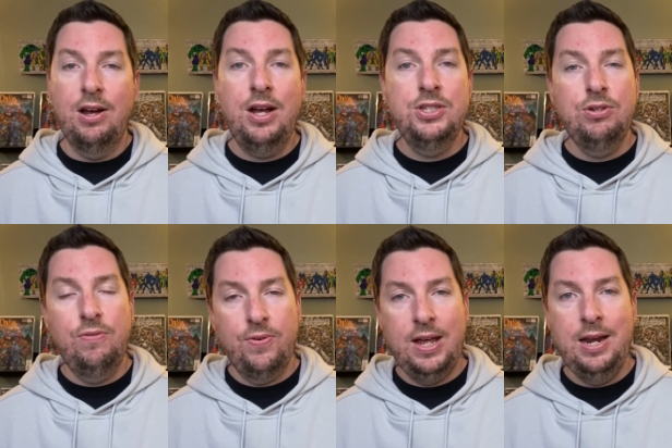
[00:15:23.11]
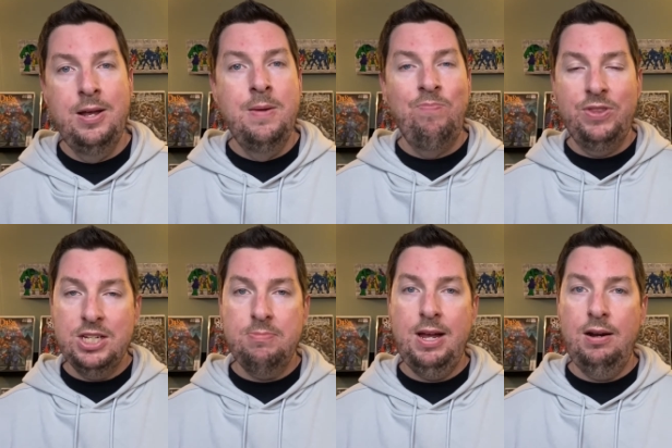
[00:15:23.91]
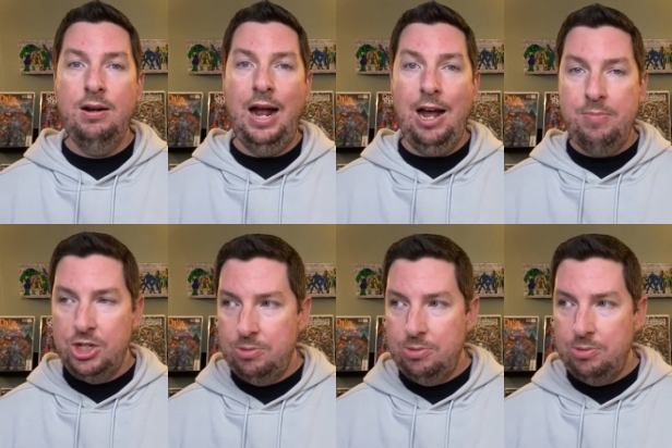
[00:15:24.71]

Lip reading: Also, don't forget, it doesn't matter how much